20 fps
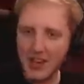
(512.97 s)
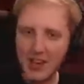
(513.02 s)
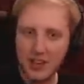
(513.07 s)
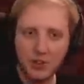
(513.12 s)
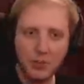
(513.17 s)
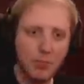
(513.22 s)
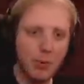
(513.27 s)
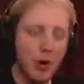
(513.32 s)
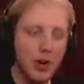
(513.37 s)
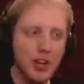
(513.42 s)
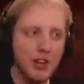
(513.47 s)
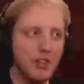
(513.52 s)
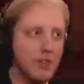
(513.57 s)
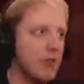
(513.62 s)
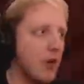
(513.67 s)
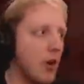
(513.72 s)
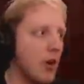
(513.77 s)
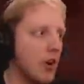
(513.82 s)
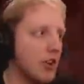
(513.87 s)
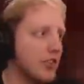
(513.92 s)
It's zero point
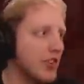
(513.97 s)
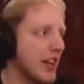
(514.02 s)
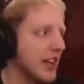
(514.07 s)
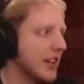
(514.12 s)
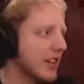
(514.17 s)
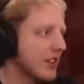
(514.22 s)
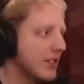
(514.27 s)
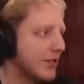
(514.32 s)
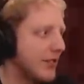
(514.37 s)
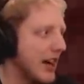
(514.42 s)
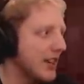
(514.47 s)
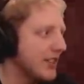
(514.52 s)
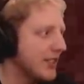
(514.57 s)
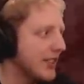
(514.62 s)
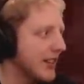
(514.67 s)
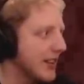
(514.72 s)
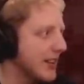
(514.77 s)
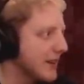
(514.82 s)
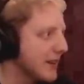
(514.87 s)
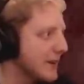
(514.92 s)
four seconds
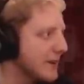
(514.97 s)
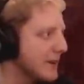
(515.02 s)
faster!